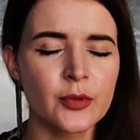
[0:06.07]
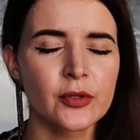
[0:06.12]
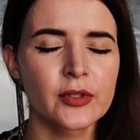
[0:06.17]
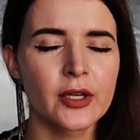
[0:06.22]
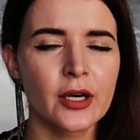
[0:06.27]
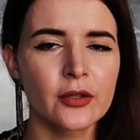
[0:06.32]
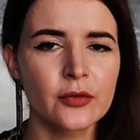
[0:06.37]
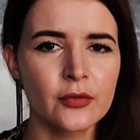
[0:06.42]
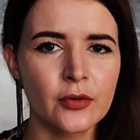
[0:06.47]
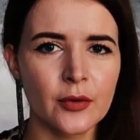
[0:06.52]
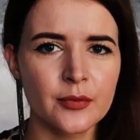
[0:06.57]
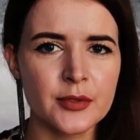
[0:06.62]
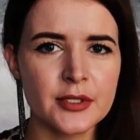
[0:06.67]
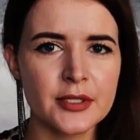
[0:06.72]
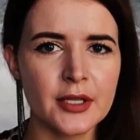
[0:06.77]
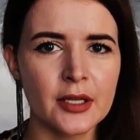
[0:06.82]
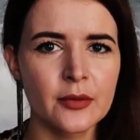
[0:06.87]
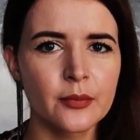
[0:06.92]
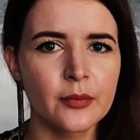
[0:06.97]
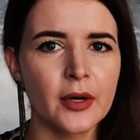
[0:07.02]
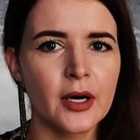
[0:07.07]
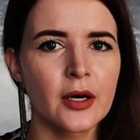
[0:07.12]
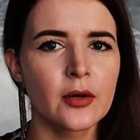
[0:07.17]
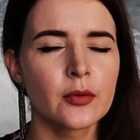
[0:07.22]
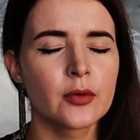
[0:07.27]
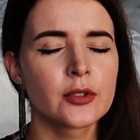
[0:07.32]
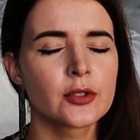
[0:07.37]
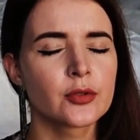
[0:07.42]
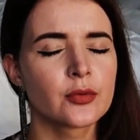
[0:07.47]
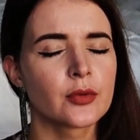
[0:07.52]
pulled out from standby,
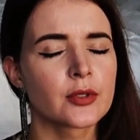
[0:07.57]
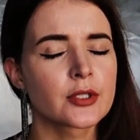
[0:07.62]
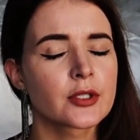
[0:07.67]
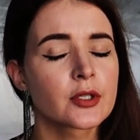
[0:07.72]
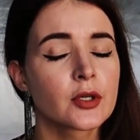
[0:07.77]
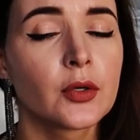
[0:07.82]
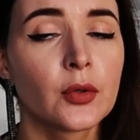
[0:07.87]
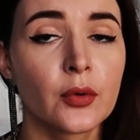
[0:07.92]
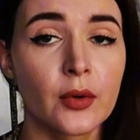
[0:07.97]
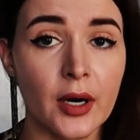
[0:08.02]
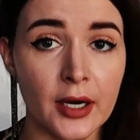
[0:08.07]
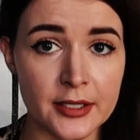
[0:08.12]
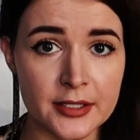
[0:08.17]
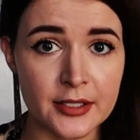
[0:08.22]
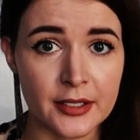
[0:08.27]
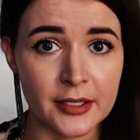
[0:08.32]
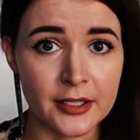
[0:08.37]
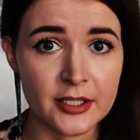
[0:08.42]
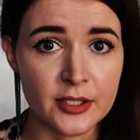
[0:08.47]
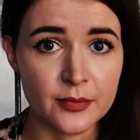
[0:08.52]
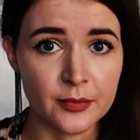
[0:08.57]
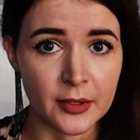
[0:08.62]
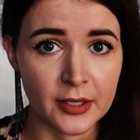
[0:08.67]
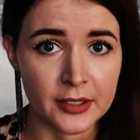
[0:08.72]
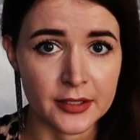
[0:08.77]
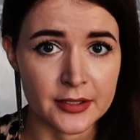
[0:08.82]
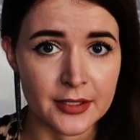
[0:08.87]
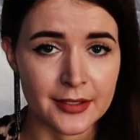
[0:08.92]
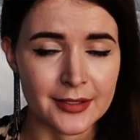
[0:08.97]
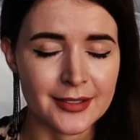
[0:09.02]
which was quite
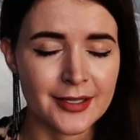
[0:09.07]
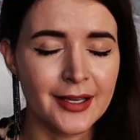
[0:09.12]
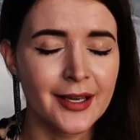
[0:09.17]
unexpected.